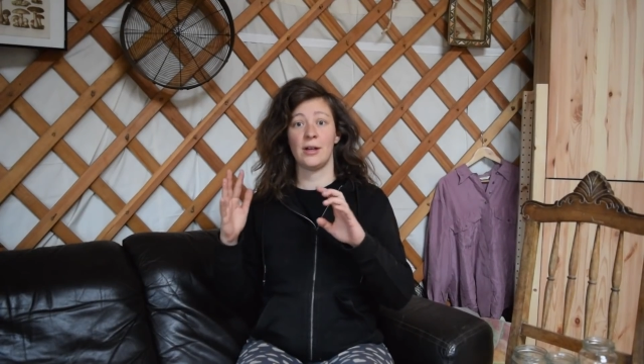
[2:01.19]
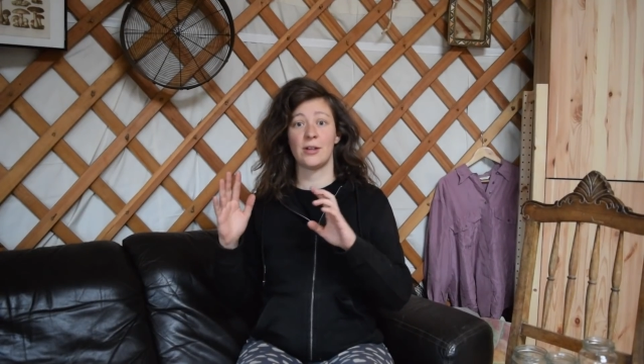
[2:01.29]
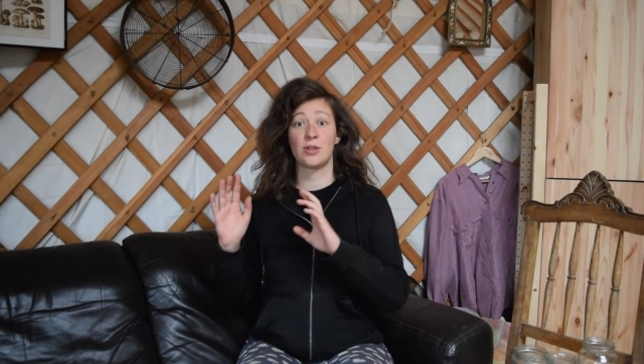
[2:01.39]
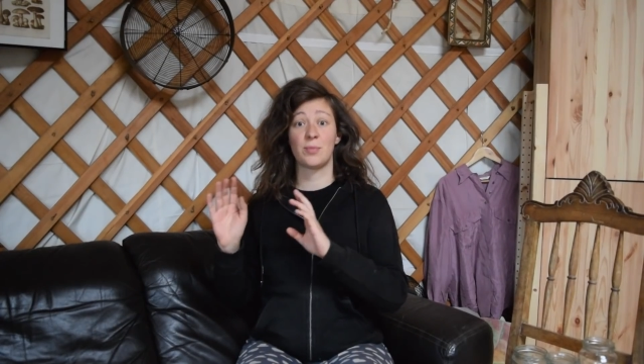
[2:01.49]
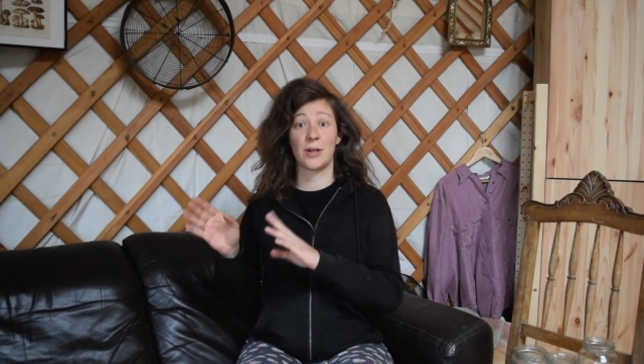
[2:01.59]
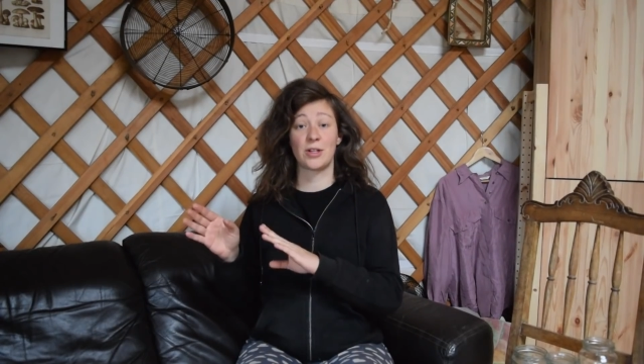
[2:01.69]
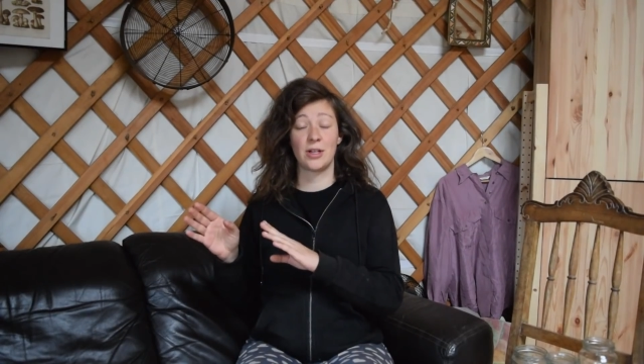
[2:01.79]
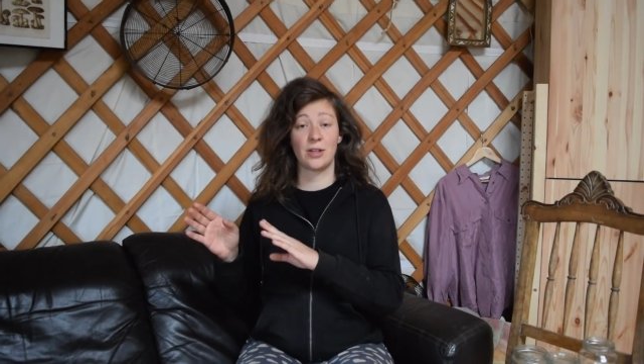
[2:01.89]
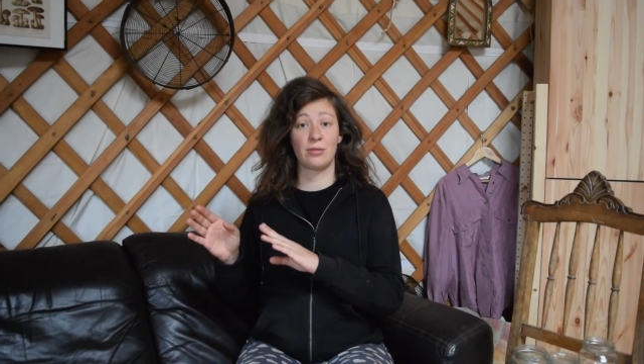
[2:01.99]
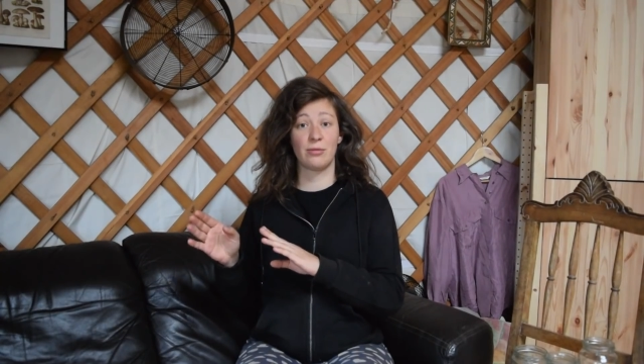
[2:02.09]

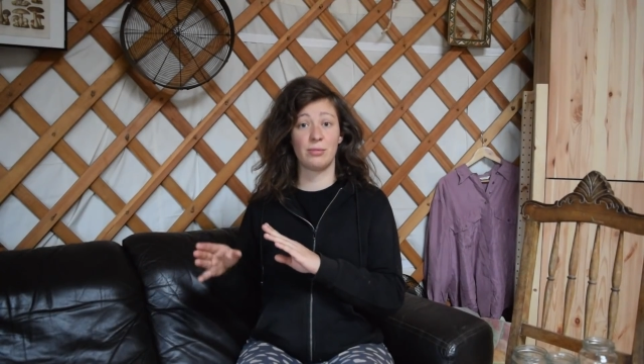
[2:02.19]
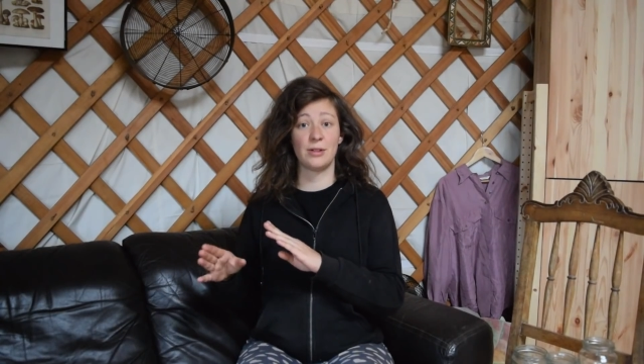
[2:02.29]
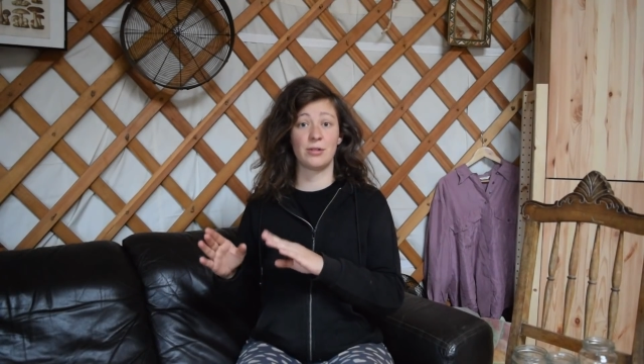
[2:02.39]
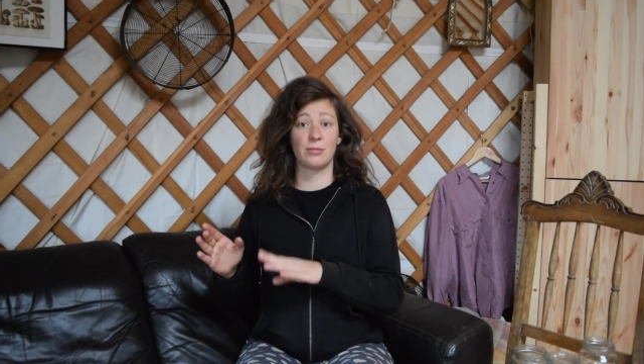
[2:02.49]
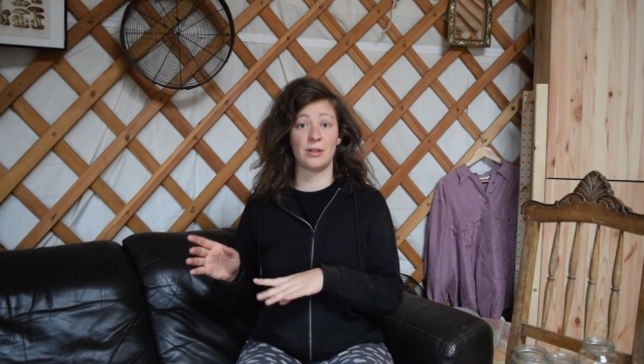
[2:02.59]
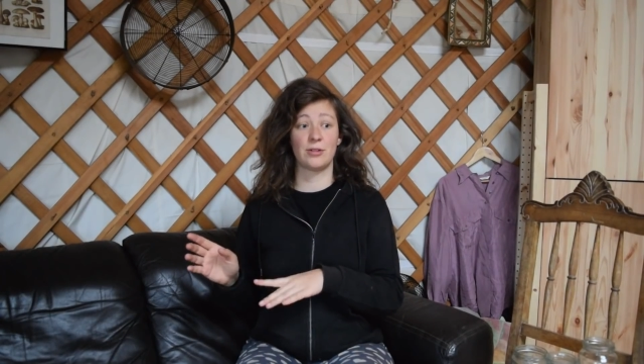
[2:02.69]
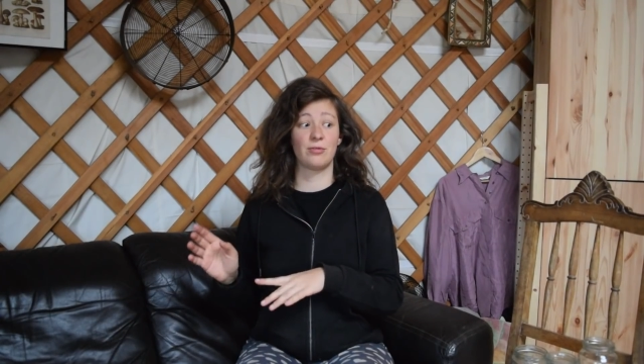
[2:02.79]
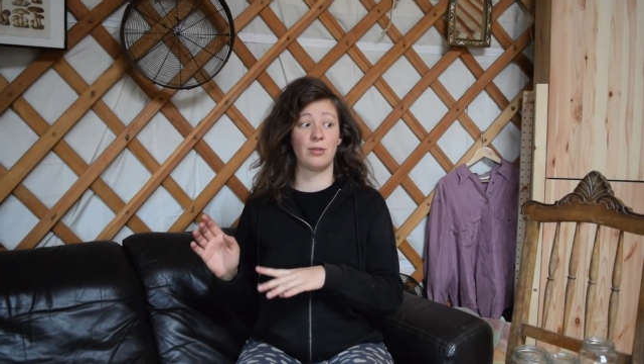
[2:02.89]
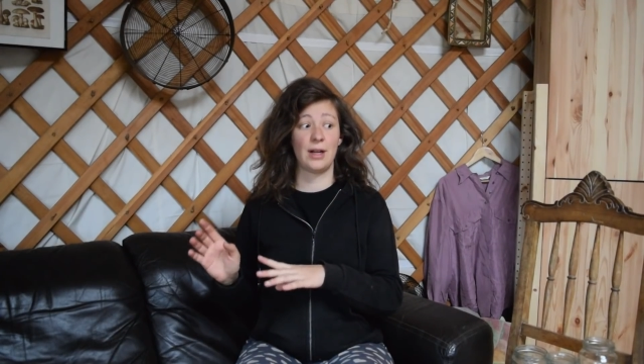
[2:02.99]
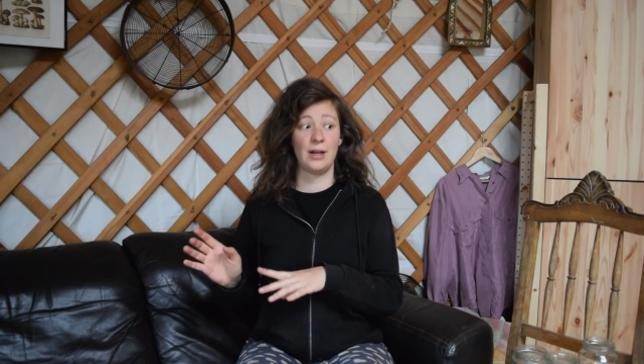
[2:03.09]
especially through winter when it's
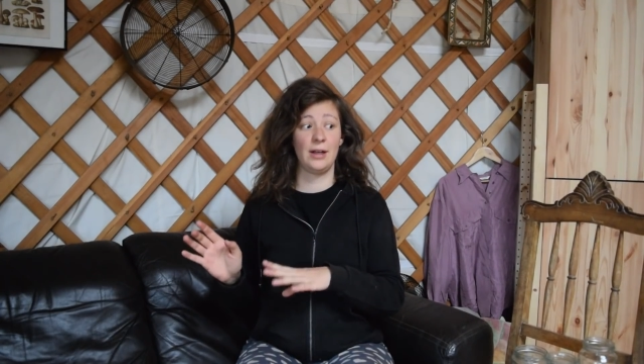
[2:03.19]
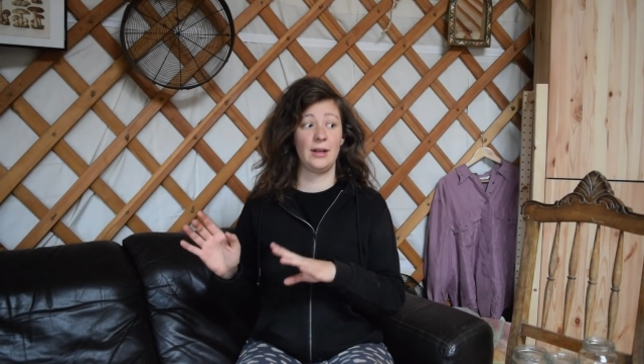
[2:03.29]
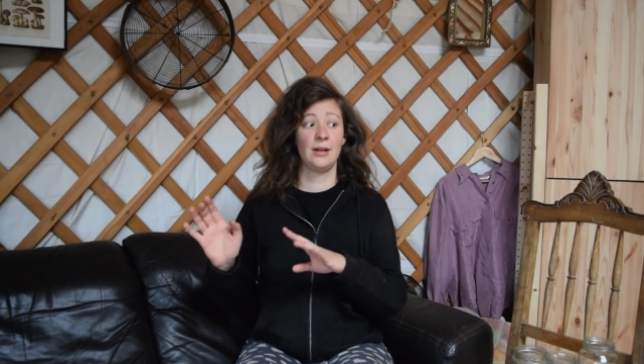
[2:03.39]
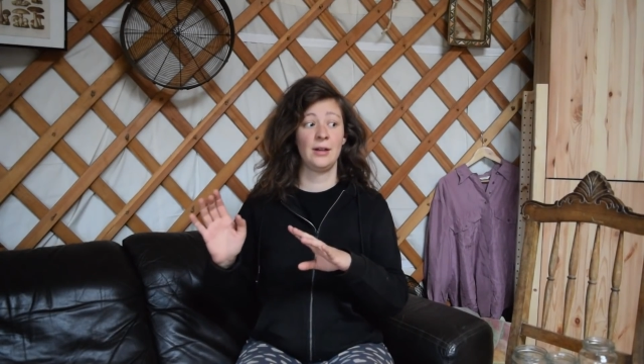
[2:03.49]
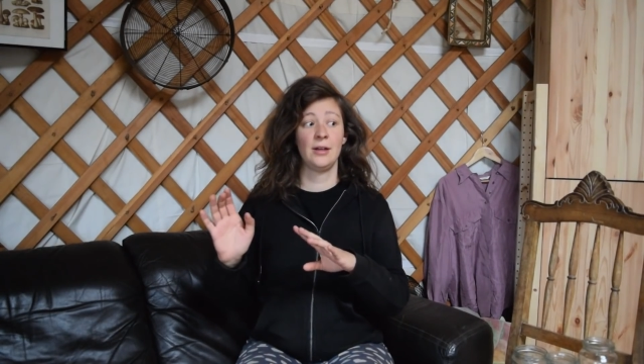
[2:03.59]
raining